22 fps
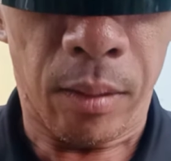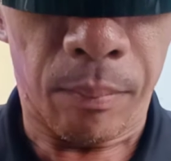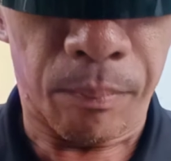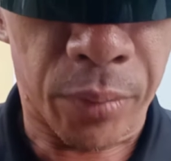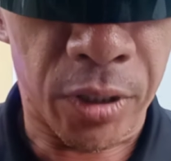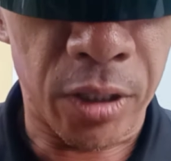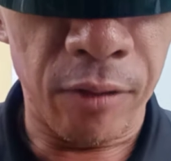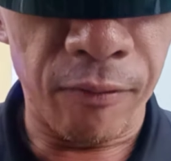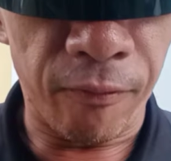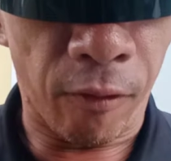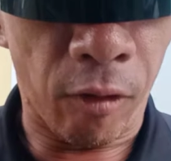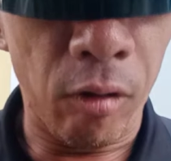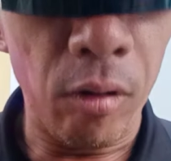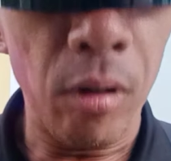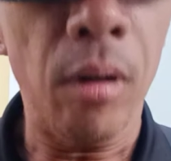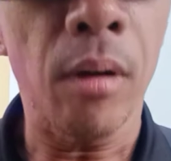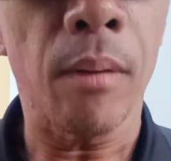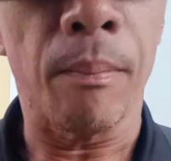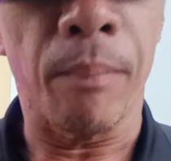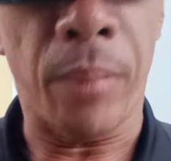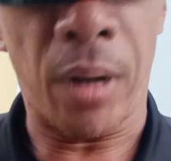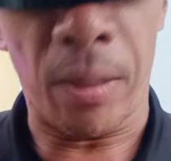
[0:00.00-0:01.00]
P for
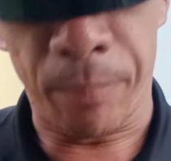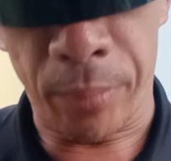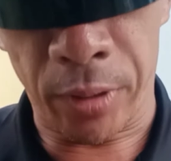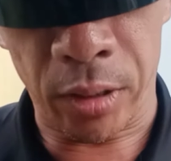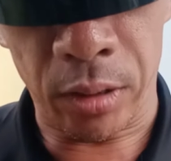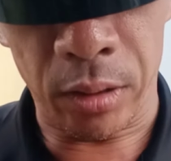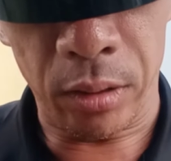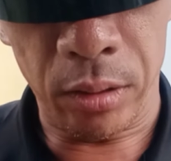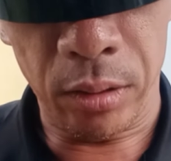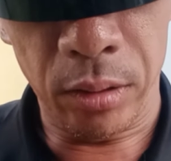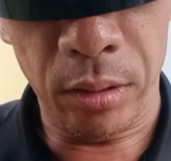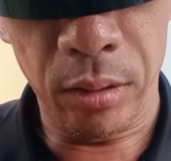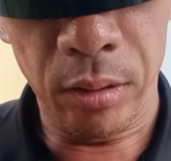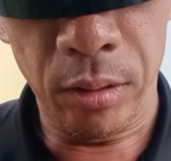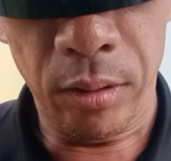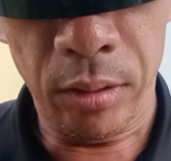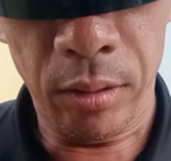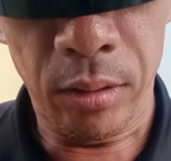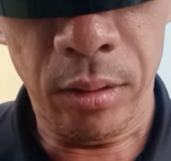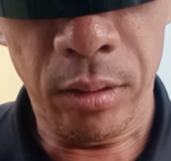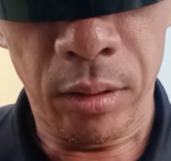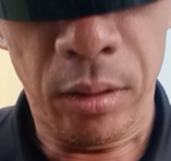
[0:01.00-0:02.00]
Papa,
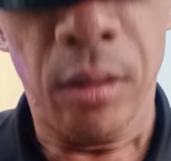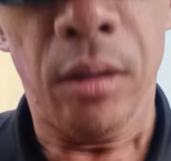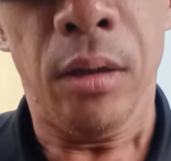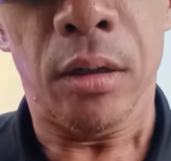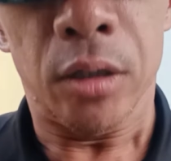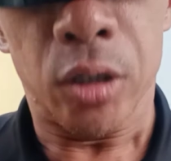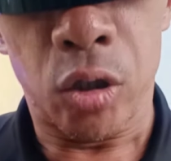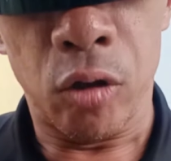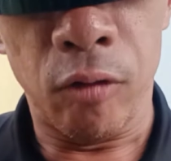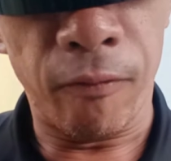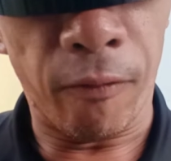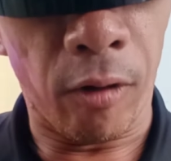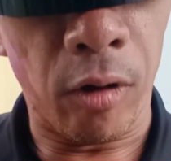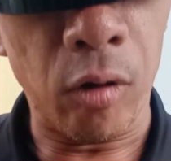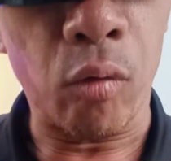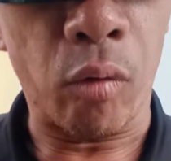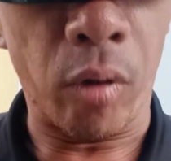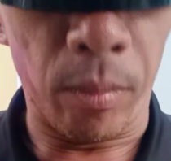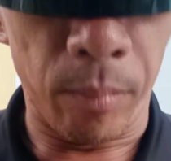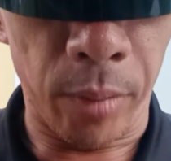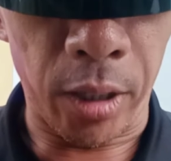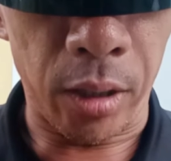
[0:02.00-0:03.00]
Q for
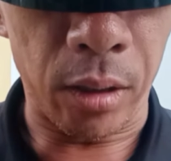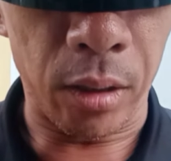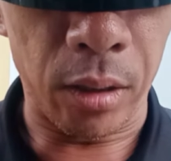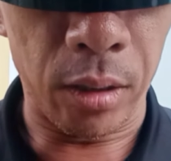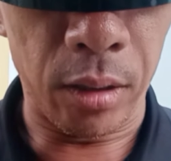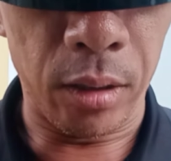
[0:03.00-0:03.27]
Quebec,